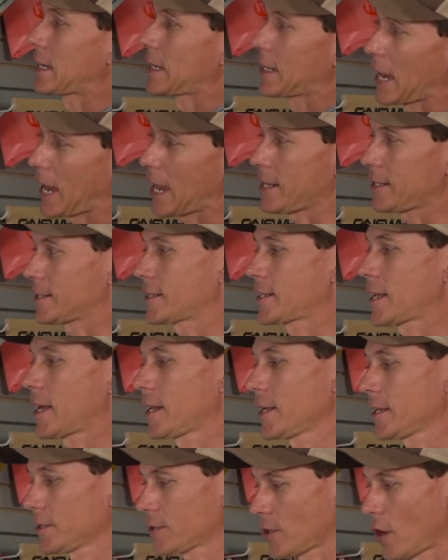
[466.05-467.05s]
Kite
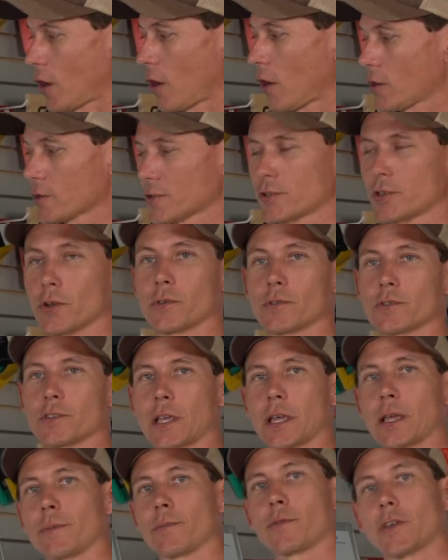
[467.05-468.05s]
settings, also
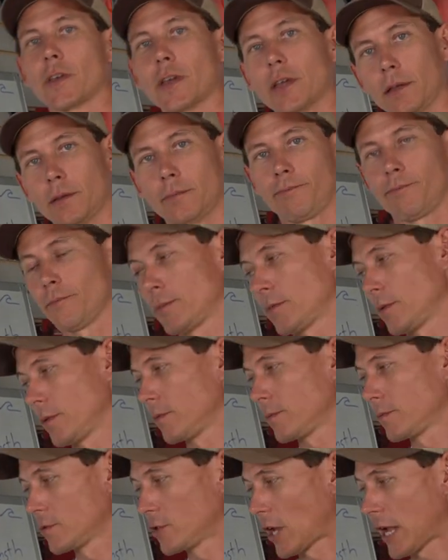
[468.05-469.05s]
same thing.
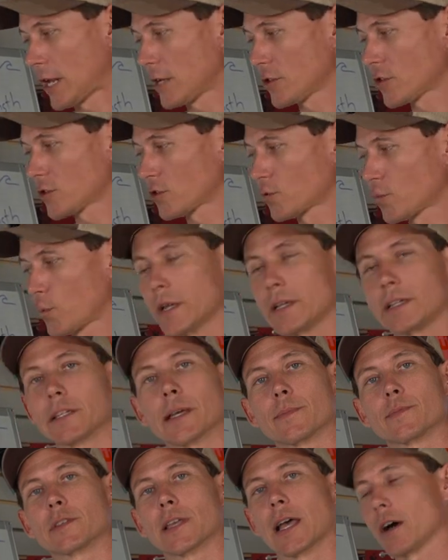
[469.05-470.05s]
Change those
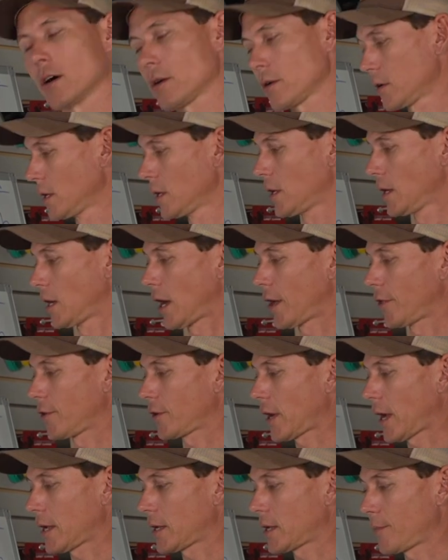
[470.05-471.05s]
wingtips out. Other
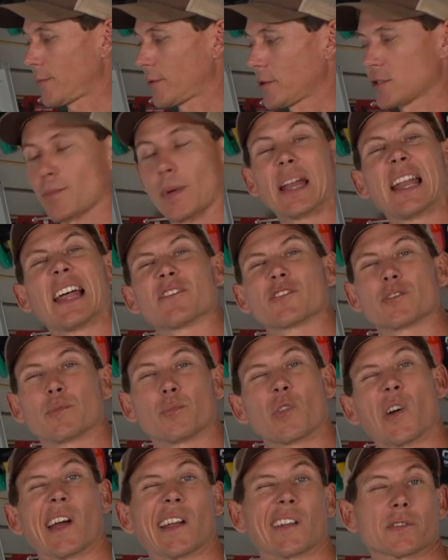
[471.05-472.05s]
kite companies might have some
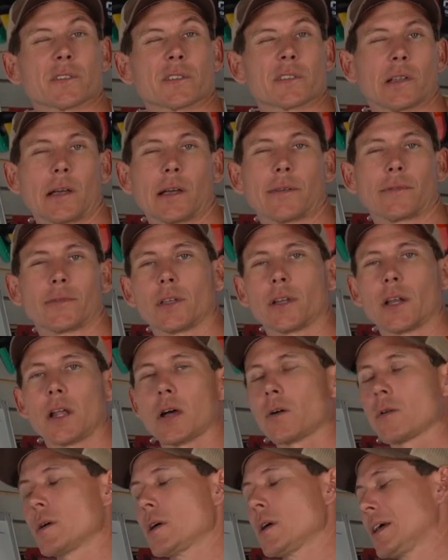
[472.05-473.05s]
bridle stuff, you
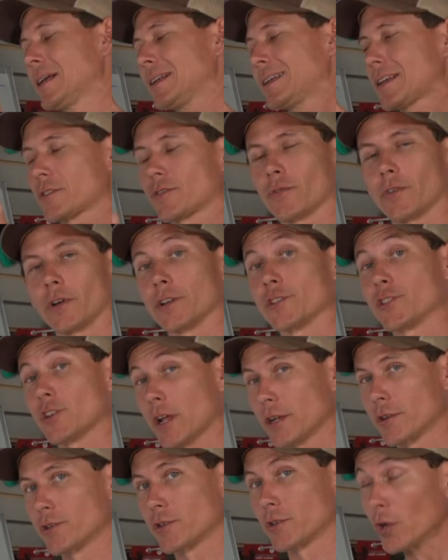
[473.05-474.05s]
know? Doesn't really
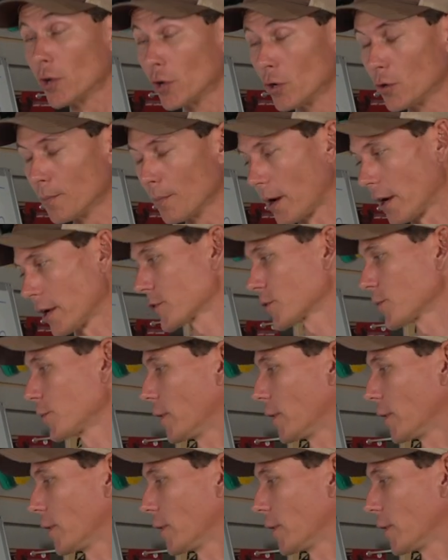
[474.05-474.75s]
change too much,